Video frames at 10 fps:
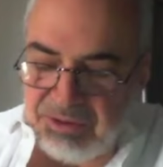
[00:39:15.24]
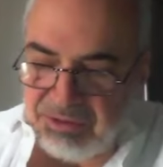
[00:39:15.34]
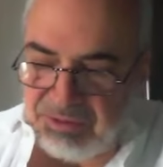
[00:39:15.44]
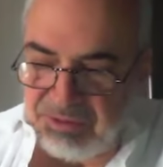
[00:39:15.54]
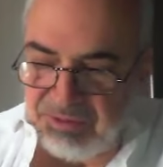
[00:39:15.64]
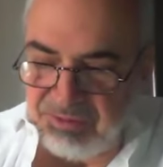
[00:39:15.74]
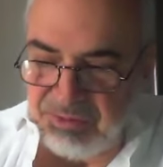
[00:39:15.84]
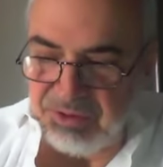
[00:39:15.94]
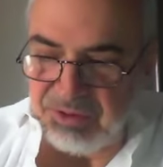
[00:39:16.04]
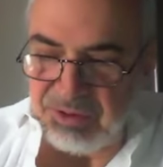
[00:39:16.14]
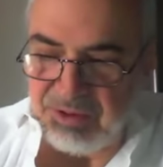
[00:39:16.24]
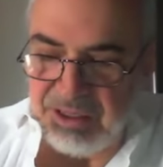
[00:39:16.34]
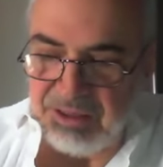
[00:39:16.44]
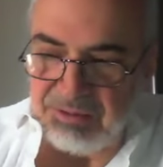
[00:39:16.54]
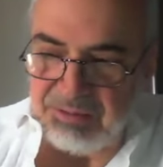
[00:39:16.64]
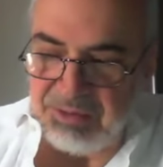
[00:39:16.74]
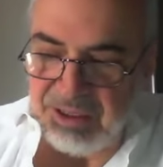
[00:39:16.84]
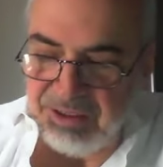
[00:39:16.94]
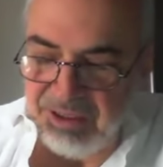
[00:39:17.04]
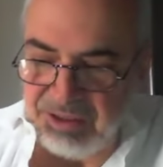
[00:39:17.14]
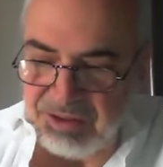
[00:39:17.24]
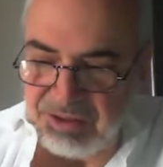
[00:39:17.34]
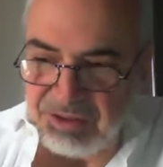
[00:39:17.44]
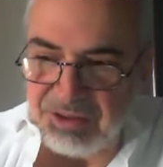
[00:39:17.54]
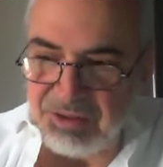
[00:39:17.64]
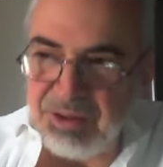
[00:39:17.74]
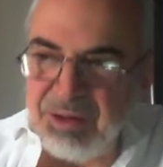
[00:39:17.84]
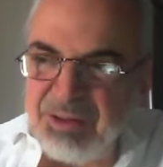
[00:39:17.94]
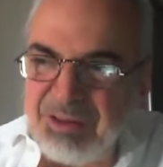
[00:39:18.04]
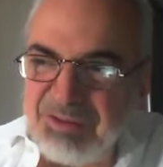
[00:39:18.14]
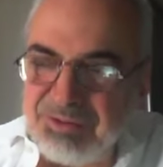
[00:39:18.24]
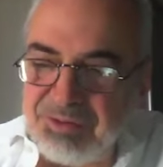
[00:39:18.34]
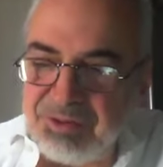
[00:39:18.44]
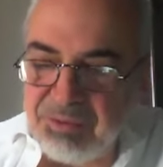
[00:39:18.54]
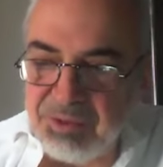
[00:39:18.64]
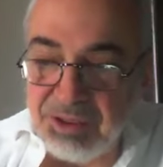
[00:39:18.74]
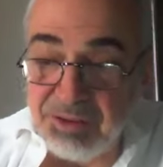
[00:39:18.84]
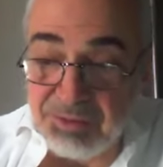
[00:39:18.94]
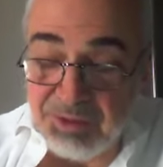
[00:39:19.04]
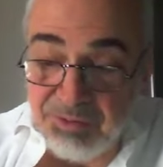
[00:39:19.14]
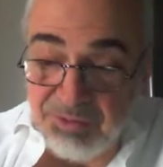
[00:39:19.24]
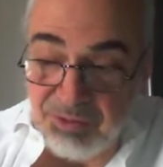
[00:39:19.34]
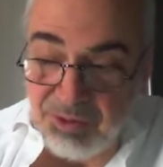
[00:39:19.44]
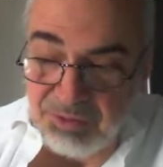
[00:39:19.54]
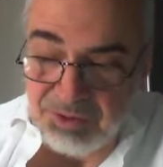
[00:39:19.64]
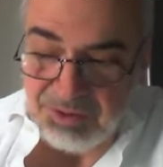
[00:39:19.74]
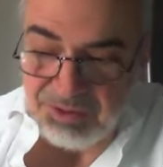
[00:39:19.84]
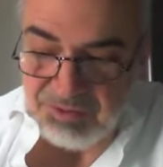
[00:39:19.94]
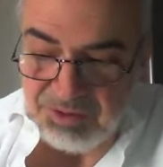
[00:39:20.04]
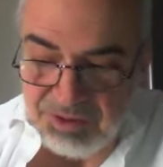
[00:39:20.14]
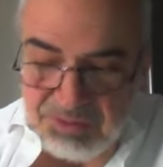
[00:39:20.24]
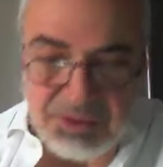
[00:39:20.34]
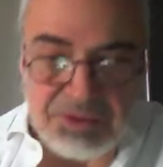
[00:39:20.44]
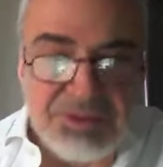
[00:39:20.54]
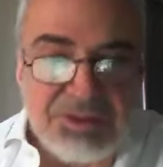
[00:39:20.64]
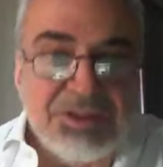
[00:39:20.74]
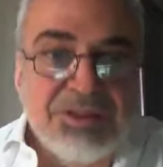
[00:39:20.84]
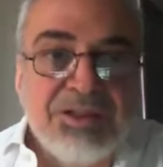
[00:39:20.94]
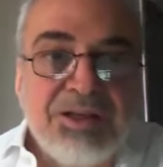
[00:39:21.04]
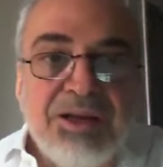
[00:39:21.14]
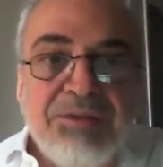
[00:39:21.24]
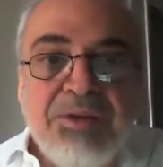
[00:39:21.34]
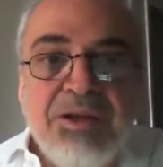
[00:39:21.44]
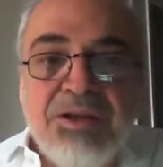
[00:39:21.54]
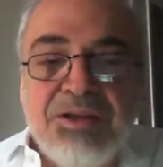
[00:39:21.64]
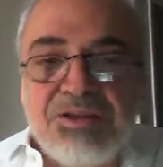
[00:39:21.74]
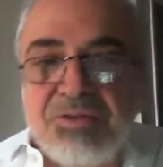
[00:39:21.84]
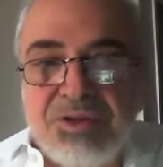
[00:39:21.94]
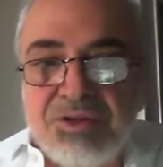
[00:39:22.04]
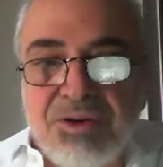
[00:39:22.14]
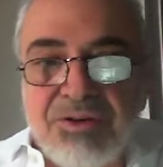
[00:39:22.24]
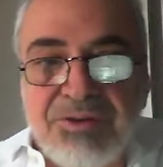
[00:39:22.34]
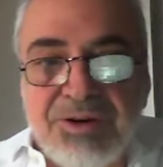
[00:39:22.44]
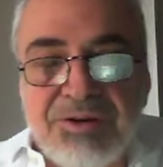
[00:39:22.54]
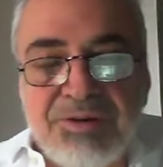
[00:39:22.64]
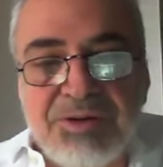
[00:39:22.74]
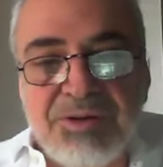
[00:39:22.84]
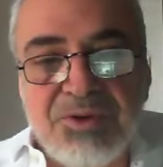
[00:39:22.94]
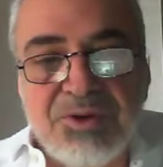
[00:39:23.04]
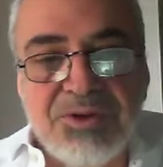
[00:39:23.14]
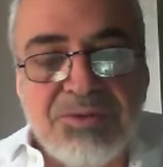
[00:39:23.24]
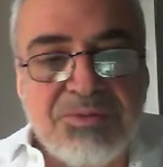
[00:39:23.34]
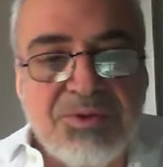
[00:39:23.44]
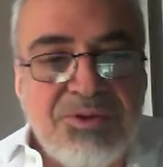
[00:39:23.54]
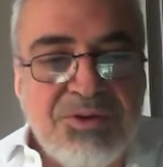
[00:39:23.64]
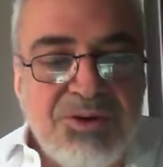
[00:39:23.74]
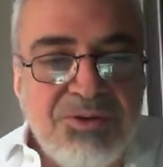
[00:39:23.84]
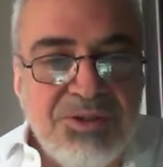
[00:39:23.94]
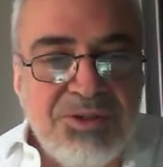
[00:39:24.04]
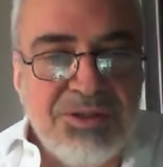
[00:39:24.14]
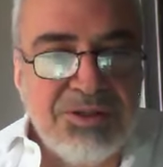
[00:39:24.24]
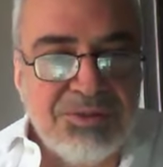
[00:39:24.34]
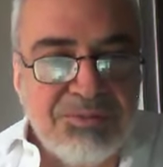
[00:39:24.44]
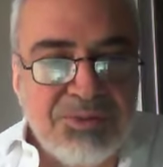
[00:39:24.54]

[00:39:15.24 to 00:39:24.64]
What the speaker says: sort of bureaucrat by nature. So if somebody gives me a form with lots of tick boxes in it, I switch off. I'm not going to critique a